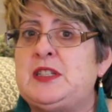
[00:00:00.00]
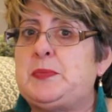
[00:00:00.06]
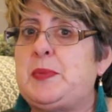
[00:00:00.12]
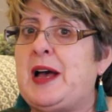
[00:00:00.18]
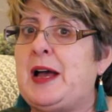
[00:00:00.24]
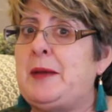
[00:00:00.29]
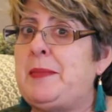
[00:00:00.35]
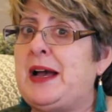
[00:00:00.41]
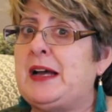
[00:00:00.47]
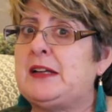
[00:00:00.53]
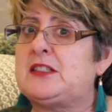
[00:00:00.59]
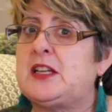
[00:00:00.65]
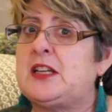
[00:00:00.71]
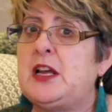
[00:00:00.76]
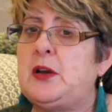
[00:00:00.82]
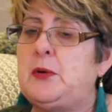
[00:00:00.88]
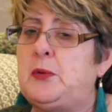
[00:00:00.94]
by
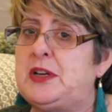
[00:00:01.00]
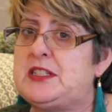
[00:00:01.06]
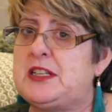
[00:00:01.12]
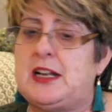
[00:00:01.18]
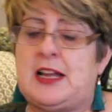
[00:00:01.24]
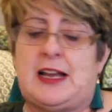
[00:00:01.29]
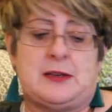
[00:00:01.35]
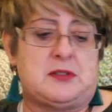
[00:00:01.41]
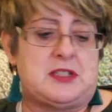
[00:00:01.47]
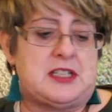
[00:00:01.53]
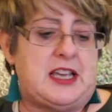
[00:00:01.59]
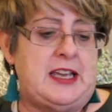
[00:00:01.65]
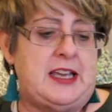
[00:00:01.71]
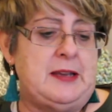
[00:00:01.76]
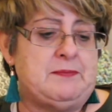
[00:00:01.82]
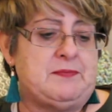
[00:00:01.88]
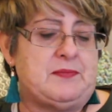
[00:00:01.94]
Matt
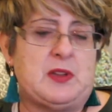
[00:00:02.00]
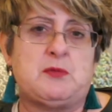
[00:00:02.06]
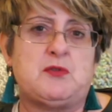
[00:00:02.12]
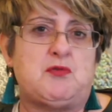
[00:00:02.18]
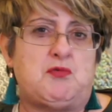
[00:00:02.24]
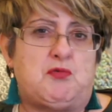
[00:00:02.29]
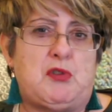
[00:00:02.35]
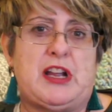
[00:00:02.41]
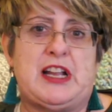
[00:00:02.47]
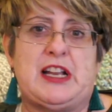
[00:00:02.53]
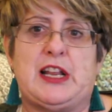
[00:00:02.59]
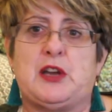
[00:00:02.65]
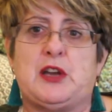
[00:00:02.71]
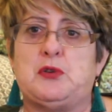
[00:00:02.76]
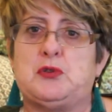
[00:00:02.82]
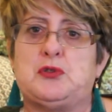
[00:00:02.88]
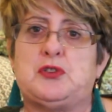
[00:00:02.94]
Wesolowski. That was really
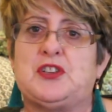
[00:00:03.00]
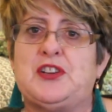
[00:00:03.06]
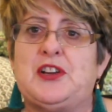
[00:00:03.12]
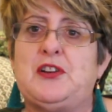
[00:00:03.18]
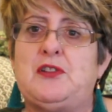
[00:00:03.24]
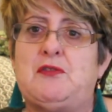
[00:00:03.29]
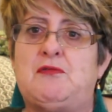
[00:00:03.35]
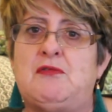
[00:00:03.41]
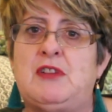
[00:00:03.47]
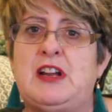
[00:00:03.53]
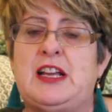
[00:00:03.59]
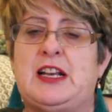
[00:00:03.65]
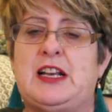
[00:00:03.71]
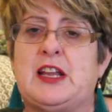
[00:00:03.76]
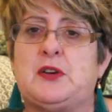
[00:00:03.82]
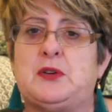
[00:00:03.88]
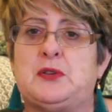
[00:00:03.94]
good,
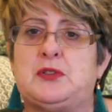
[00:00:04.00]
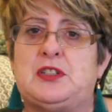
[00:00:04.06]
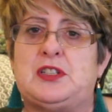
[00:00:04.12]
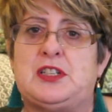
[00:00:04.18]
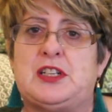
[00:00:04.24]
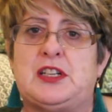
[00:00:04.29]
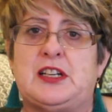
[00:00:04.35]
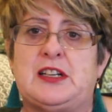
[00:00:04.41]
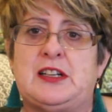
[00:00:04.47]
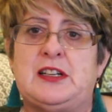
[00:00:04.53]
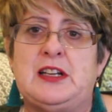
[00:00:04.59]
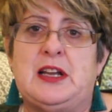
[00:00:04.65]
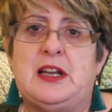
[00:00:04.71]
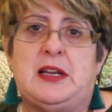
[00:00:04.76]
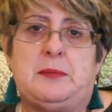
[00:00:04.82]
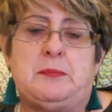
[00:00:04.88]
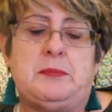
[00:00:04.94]
really good uh,
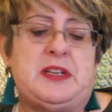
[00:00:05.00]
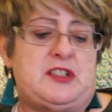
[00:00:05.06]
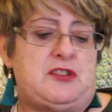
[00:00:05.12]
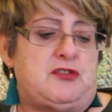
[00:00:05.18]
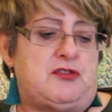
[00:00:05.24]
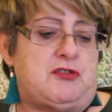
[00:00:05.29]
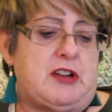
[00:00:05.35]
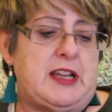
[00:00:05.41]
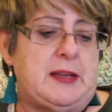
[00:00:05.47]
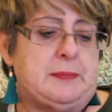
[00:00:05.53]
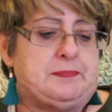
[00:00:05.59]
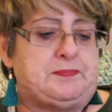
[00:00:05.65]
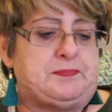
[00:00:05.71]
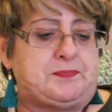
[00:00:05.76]
mystery.